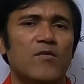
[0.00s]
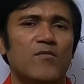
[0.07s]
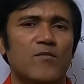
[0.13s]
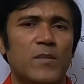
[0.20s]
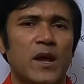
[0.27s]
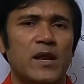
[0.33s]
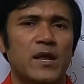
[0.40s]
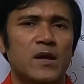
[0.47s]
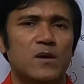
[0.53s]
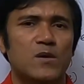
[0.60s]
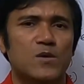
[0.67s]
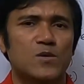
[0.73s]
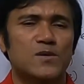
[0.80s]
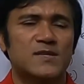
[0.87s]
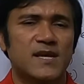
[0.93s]
many
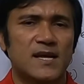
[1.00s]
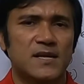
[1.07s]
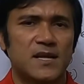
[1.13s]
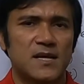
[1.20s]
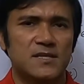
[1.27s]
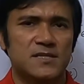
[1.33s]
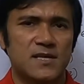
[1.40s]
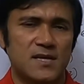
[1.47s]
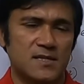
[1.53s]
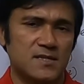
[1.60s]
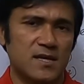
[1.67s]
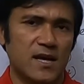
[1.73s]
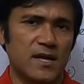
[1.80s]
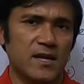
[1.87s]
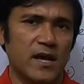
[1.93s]
good
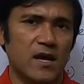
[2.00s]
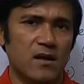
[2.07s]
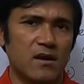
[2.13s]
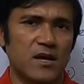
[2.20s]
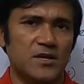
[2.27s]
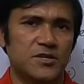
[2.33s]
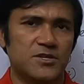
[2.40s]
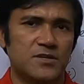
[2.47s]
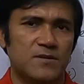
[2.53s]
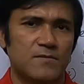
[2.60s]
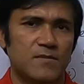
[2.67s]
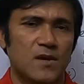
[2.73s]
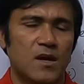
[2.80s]
sentences in English.